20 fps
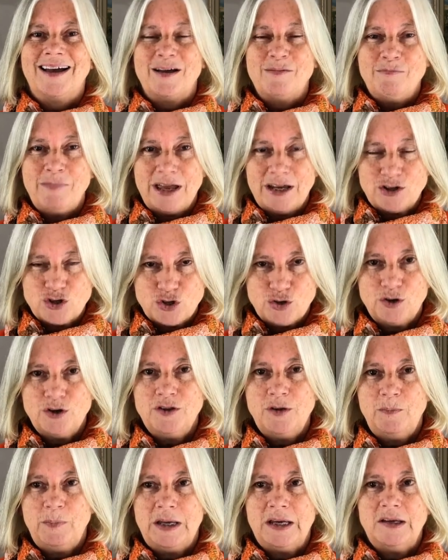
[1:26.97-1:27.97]
Make sure the
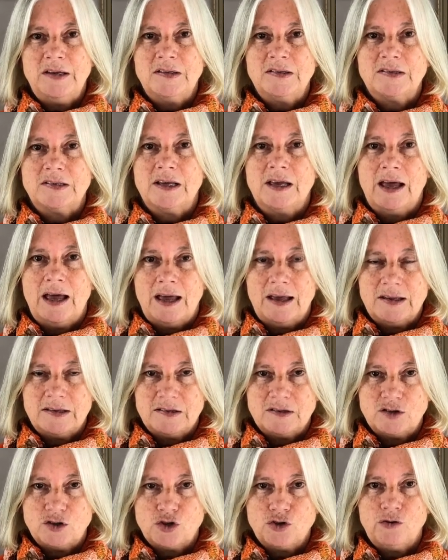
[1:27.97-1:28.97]
piece
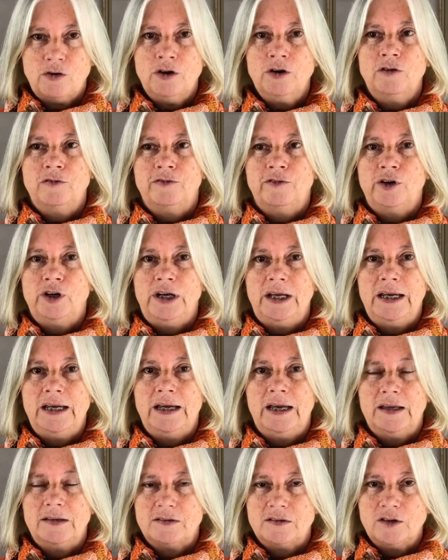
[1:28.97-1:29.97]
has shrunk fully,
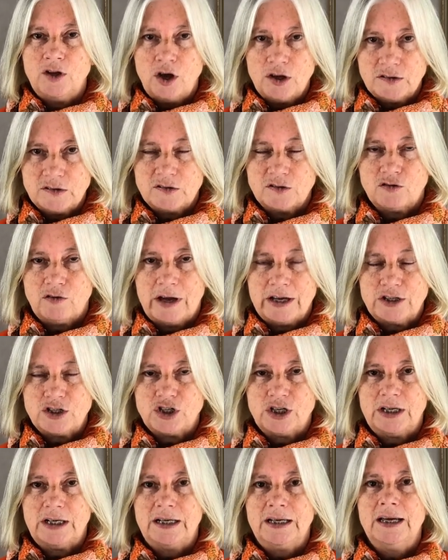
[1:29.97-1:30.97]
it's not
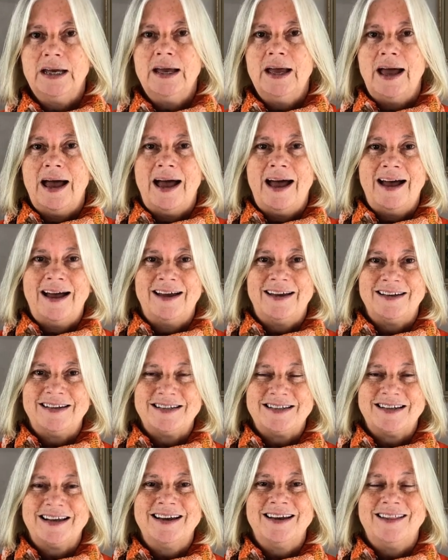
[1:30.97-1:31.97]
stretchy,
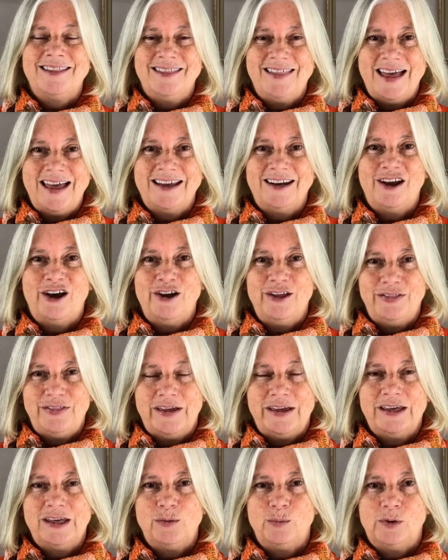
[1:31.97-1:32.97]
and then I
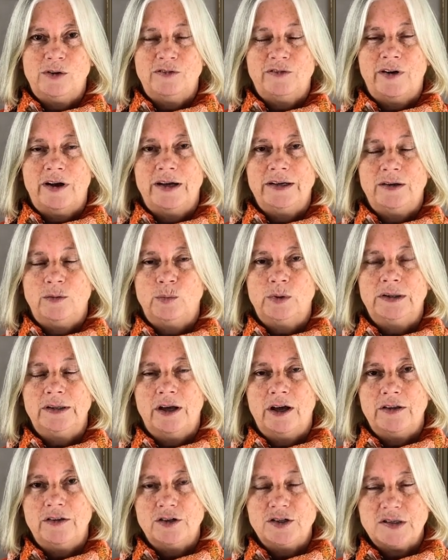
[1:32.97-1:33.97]
think you will find it will
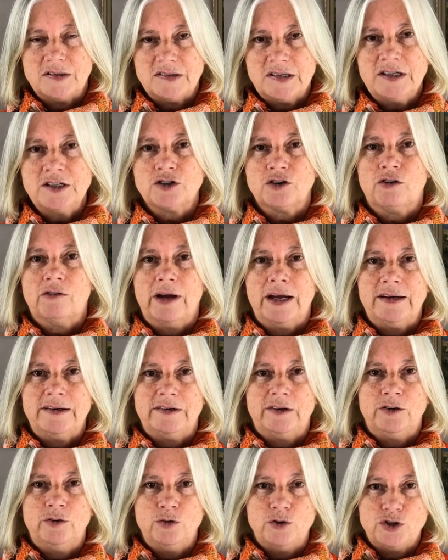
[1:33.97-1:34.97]
neither disintegrate
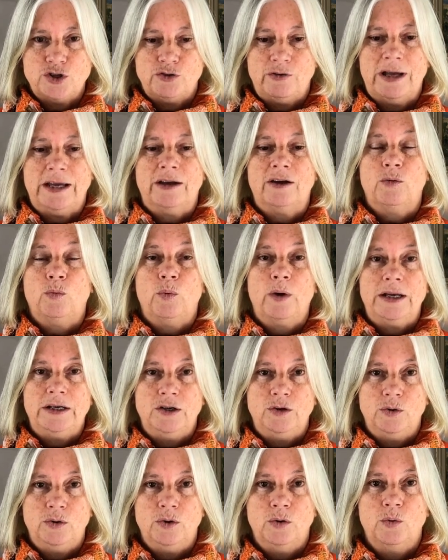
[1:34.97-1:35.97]
nor shrink when
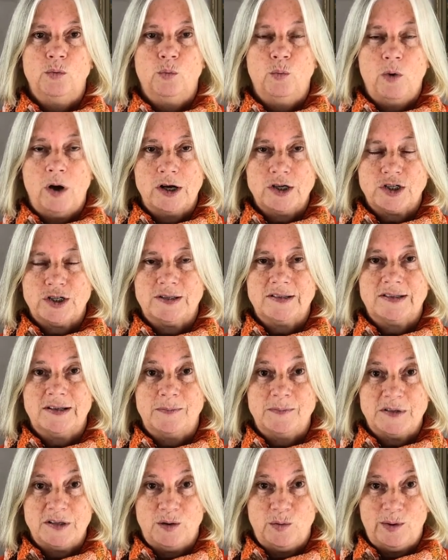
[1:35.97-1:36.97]
you wash it
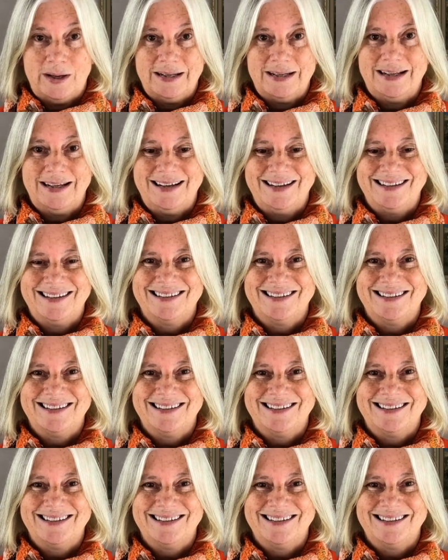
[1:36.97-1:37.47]
subsequently.